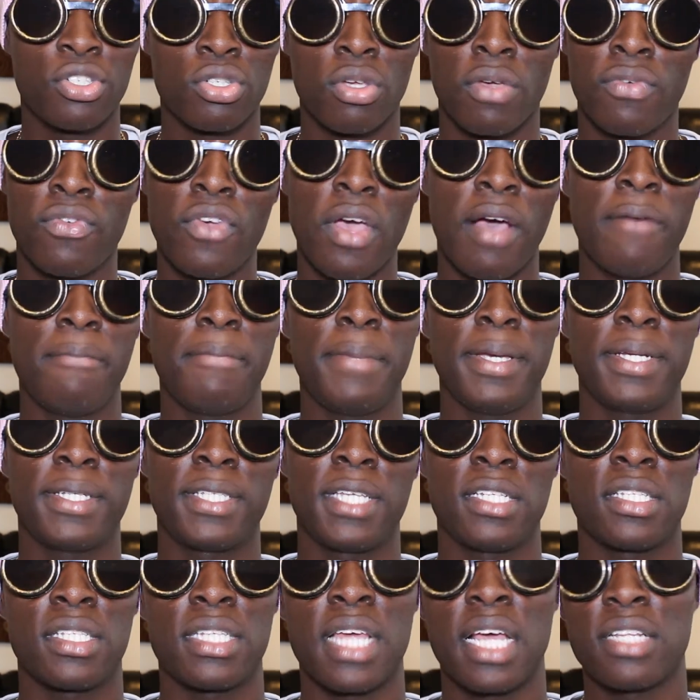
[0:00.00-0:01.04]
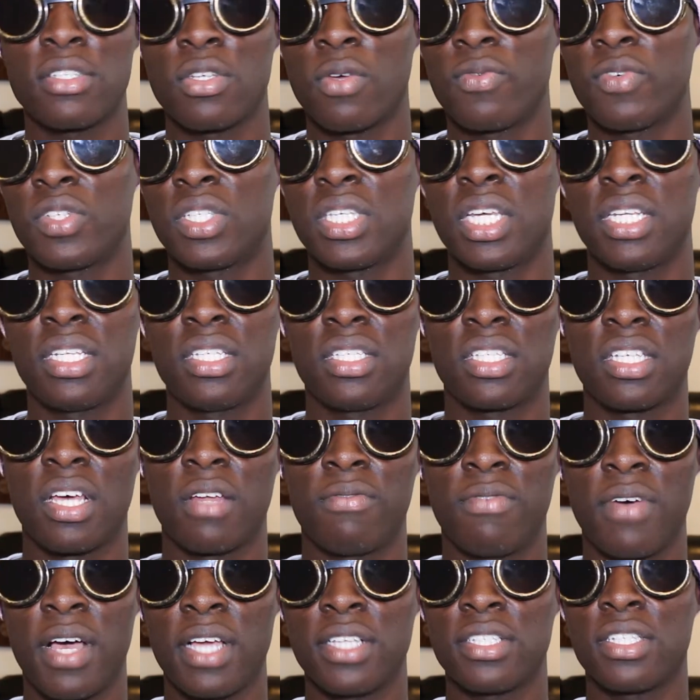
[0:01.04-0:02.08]
So if you have big tits, that's obviously a
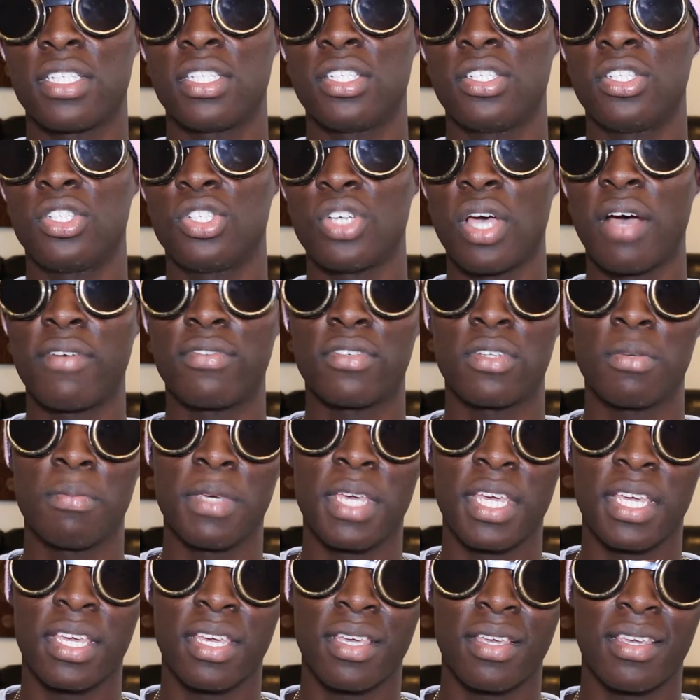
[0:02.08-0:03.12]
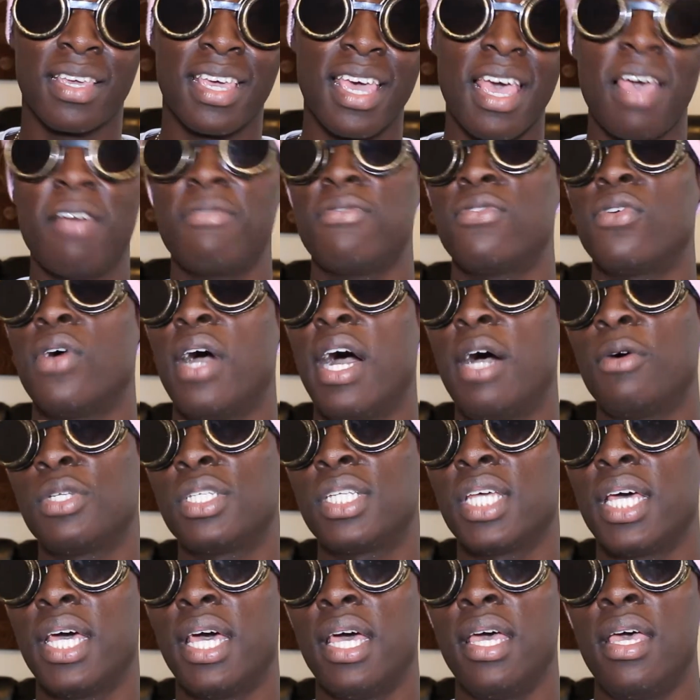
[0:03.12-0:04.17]
disadvantage. You have to be careful
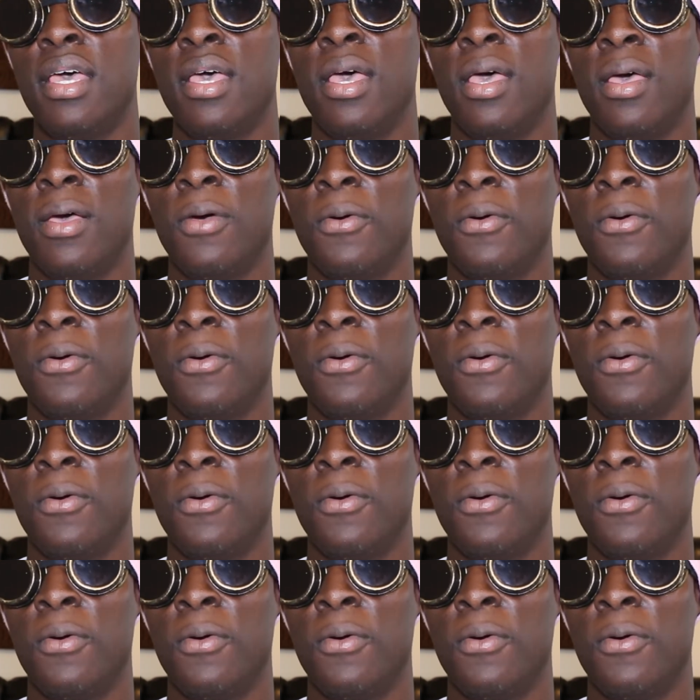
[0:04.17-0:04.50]
out there.